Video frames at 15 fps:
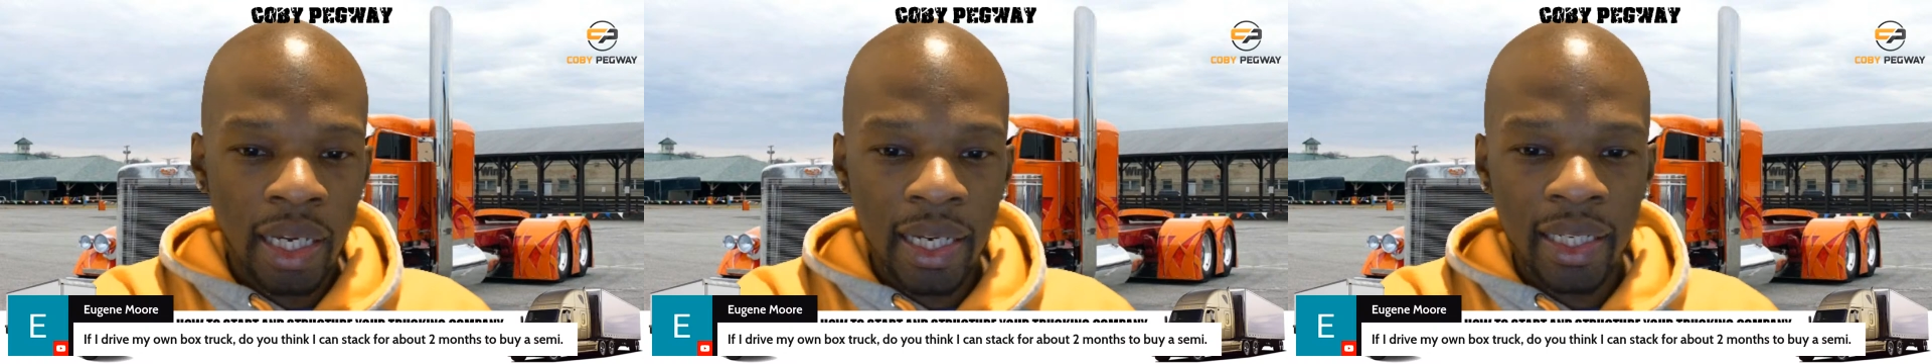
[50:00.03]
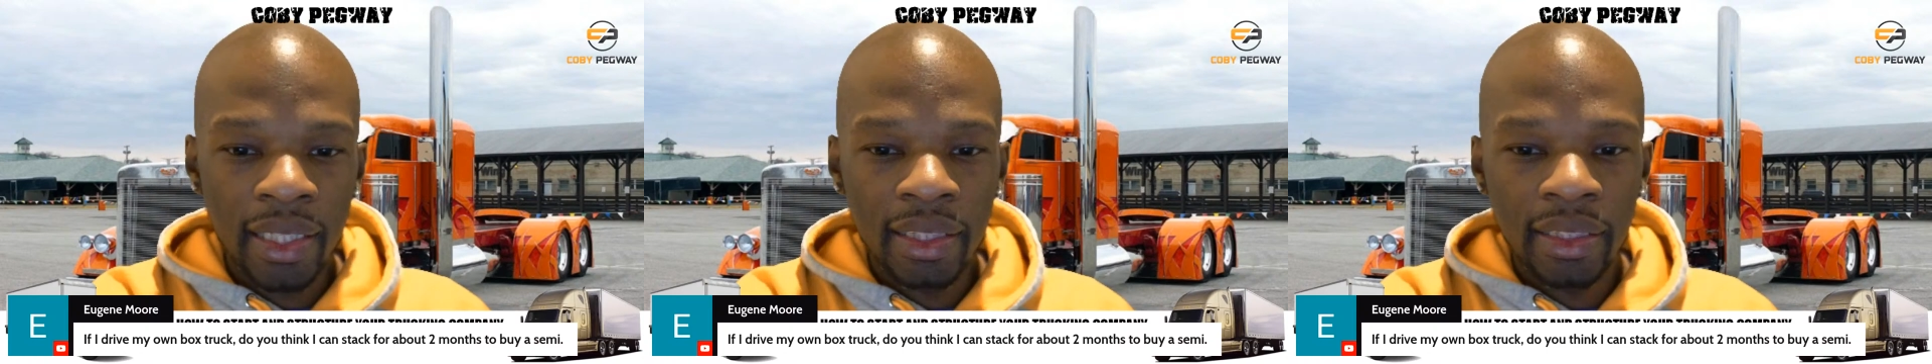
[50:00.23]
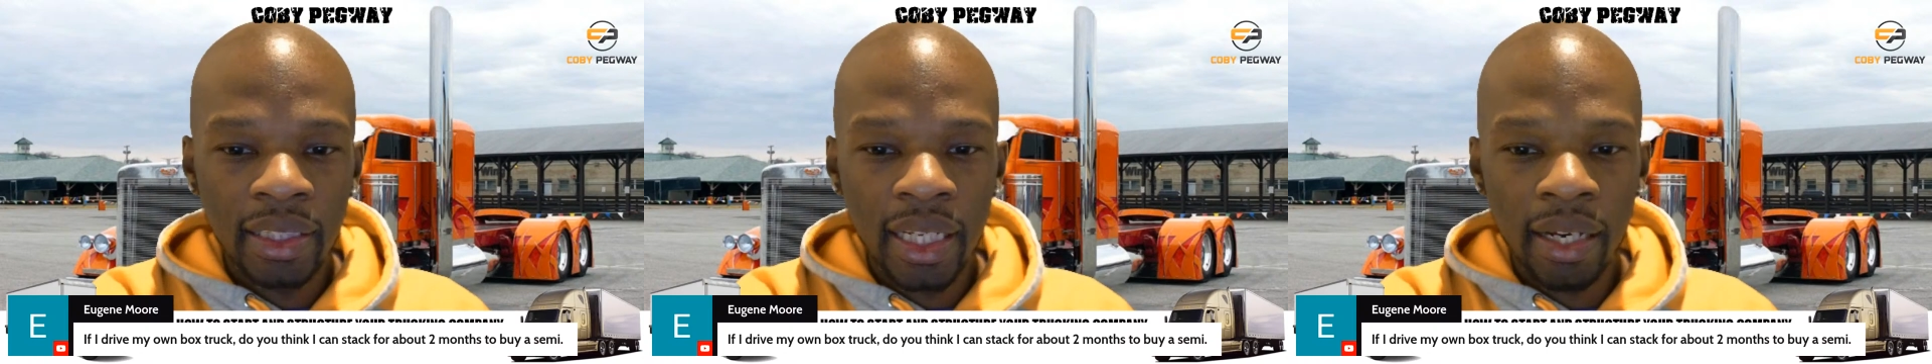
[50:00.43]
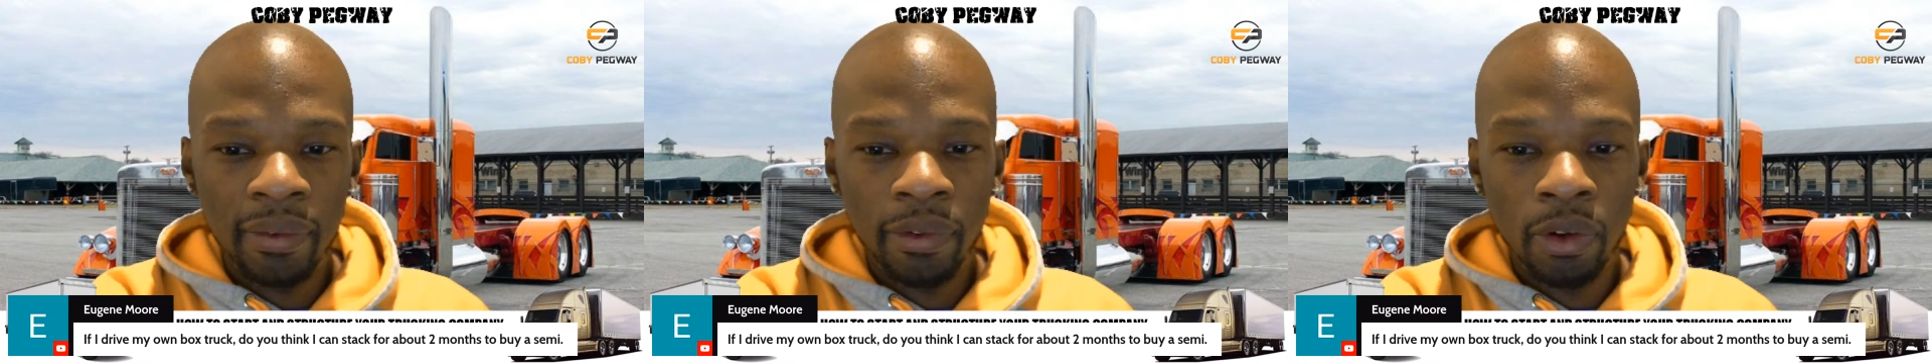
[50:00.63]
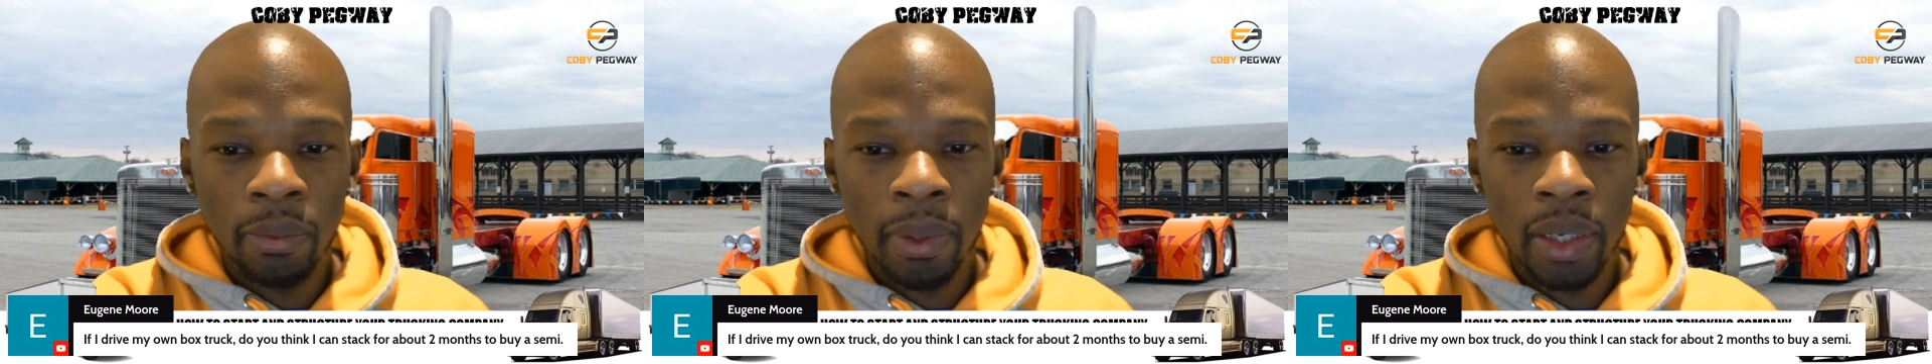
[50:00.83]
I can
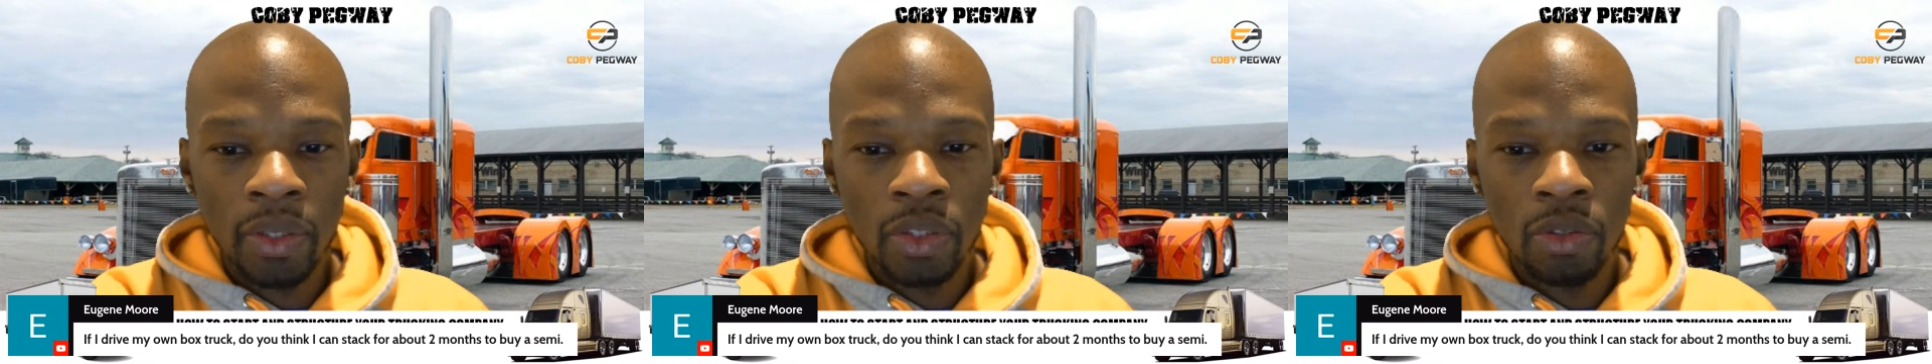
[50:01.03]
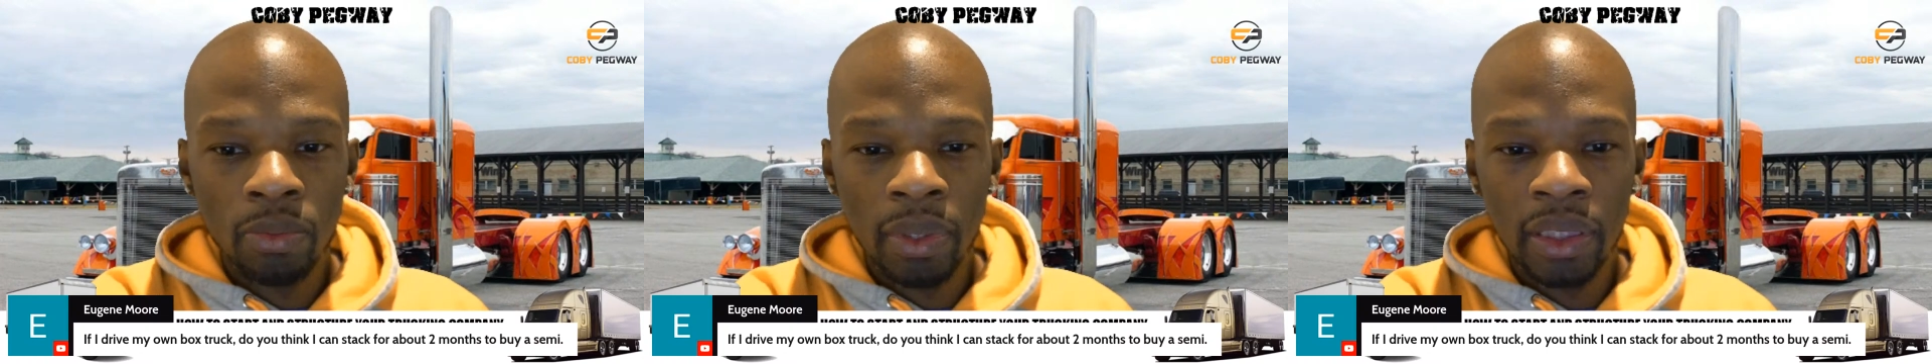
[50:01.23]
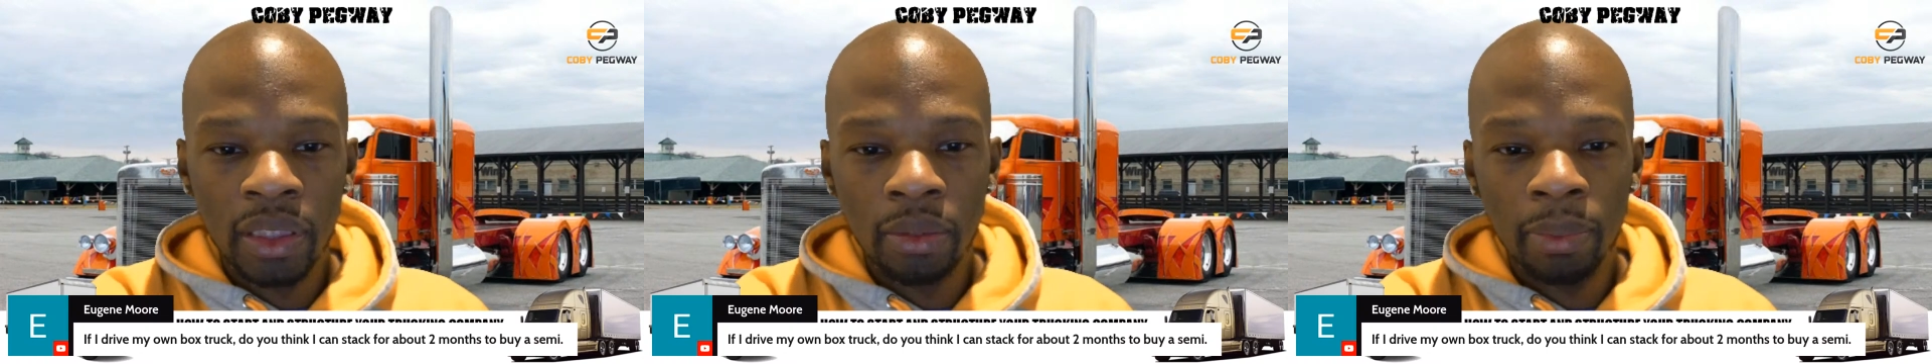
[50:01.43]
stack for about 2 months